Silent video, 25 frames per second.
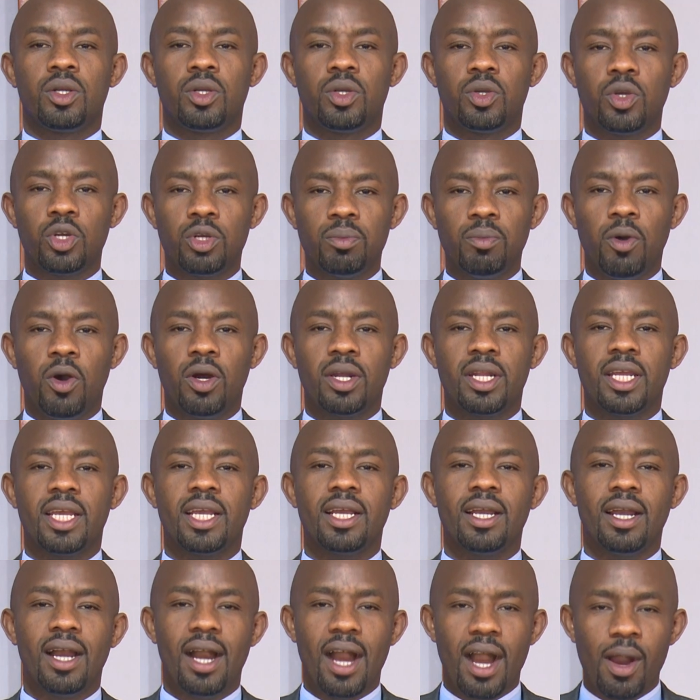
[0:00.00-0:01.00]
Good
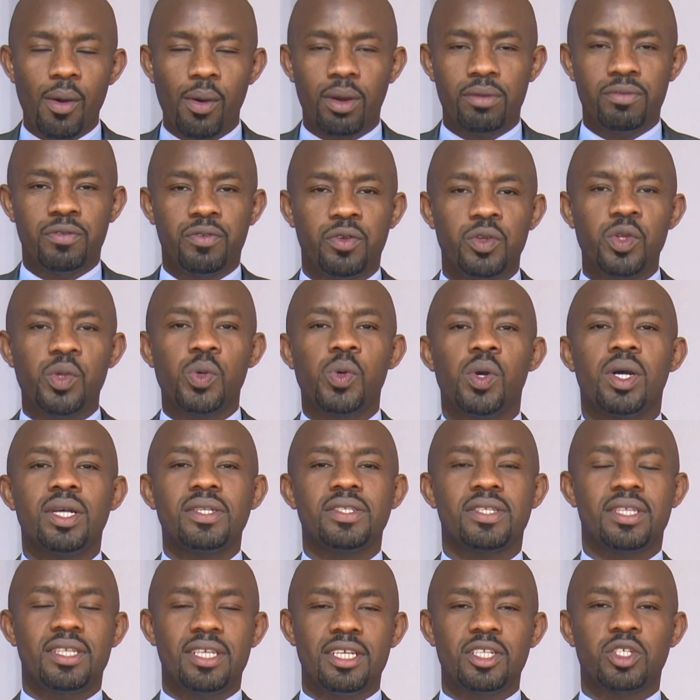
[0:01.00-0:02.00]
morning, our
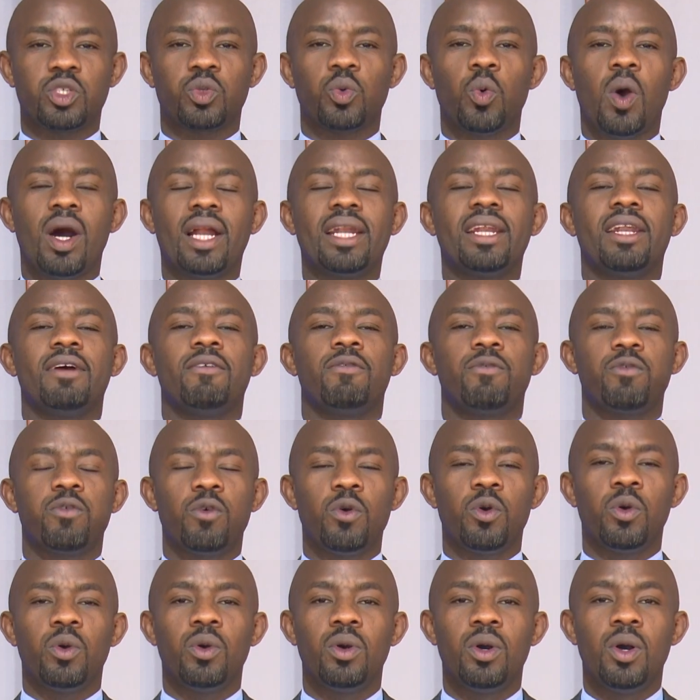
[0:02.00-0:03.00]
viewers, this
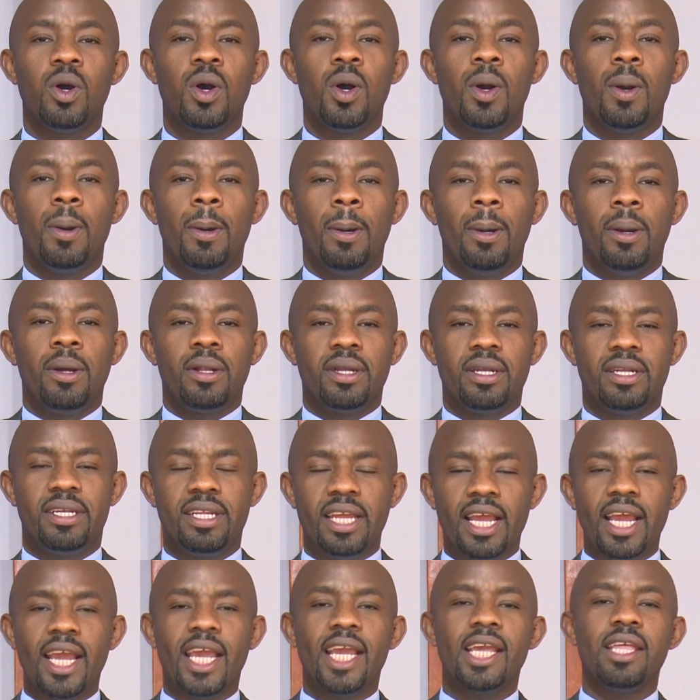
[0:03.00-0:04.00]
wonderful
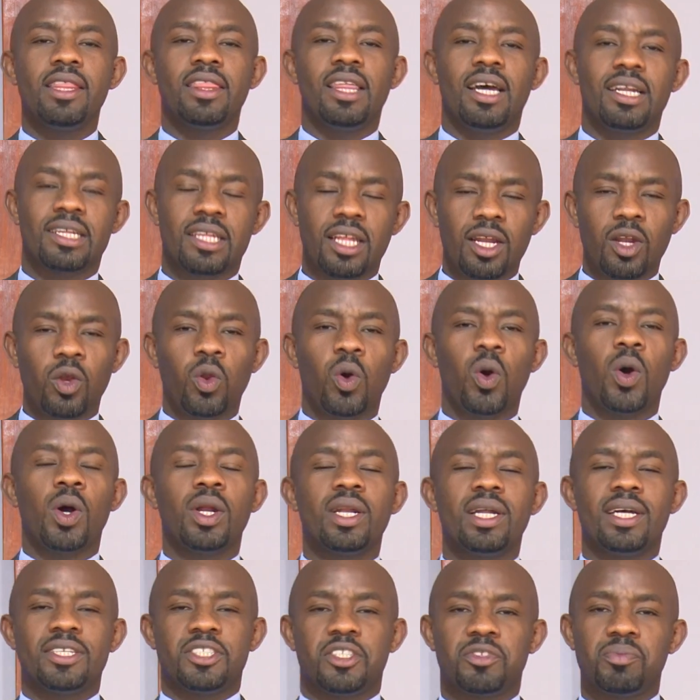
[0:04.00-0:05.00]
day that the
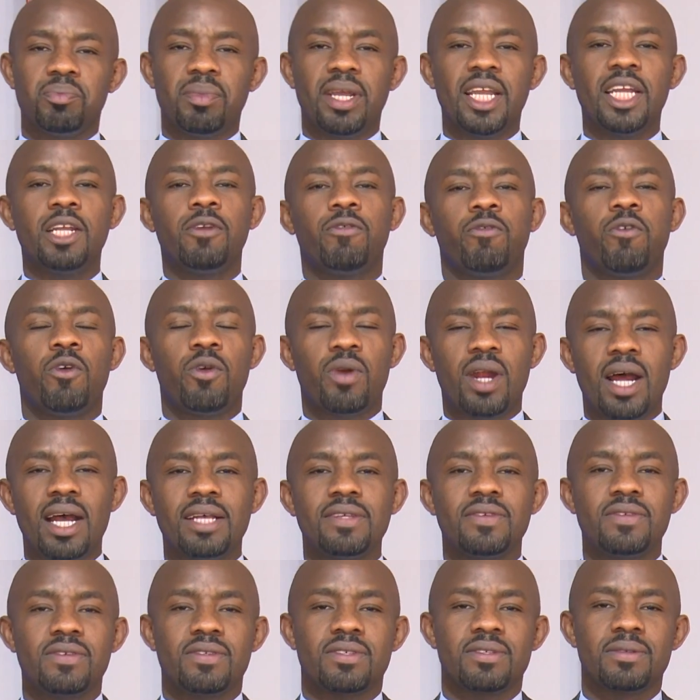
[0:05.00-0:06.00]
Lord has made for
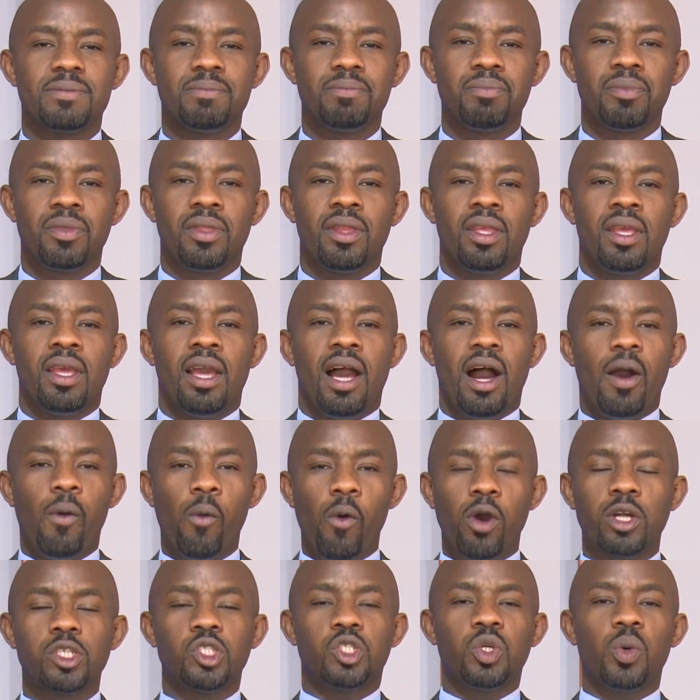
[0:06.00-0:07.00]
us. I
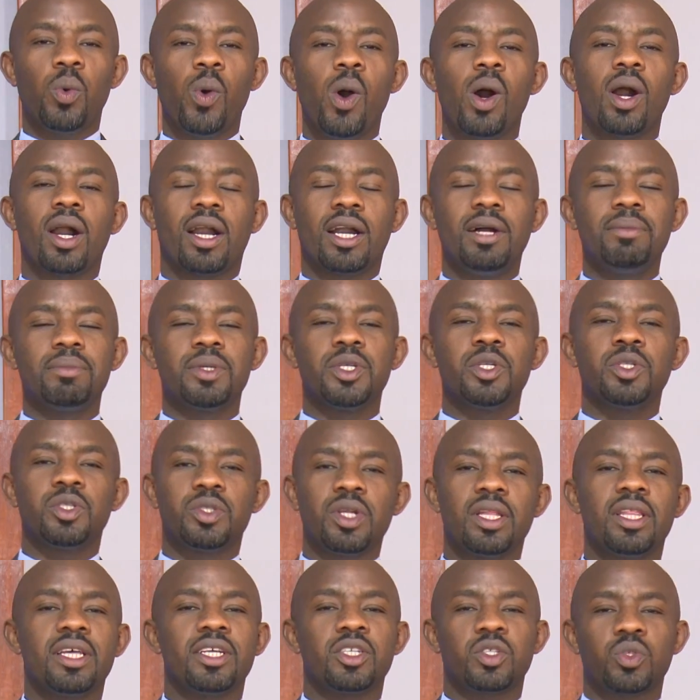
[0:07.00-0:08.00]
want to welcome you
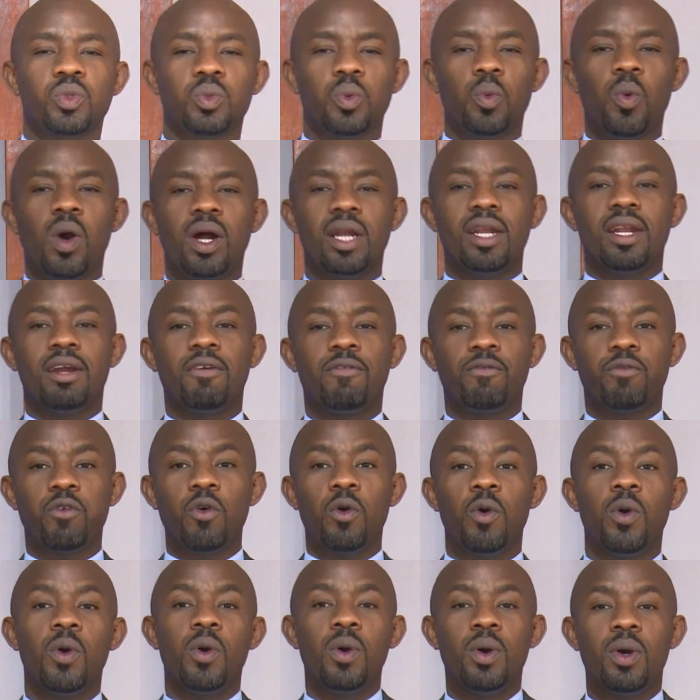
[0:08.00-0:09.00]
to this
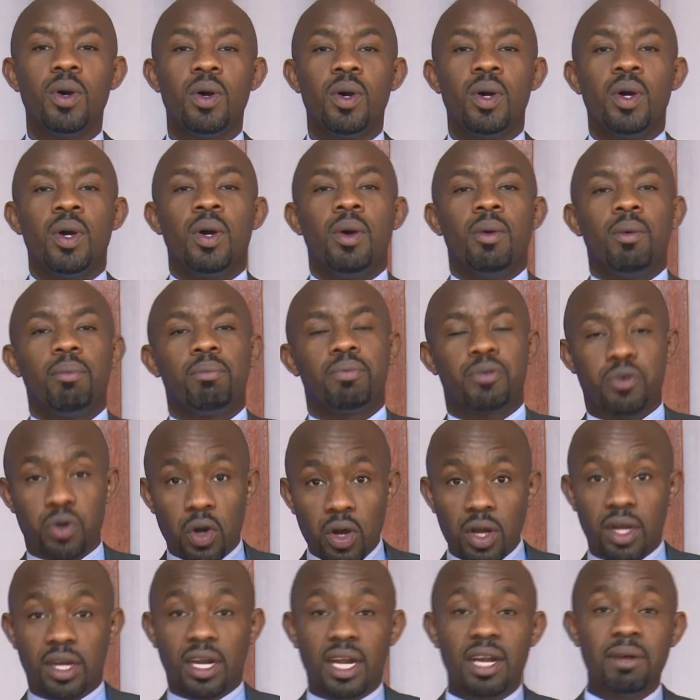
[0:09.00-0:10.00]
wonderful
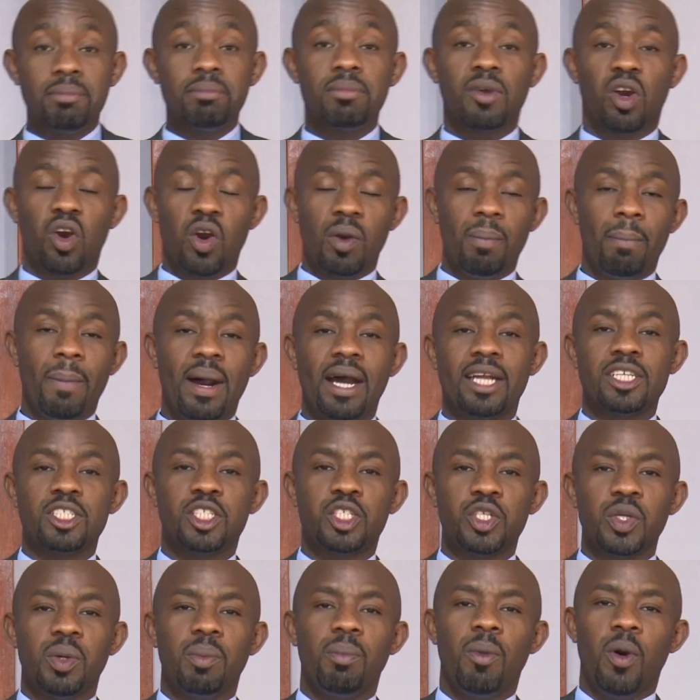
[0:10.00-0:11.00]
program, Command
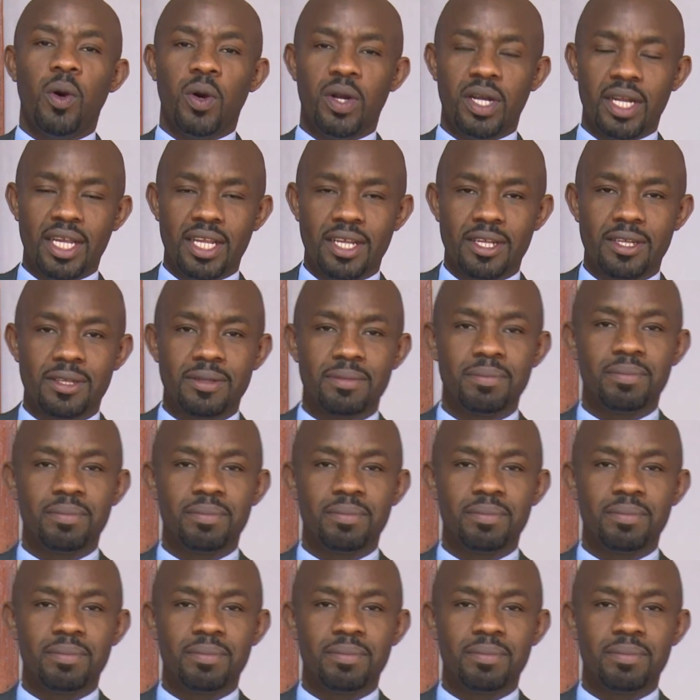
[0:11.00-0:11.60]
Your Morning.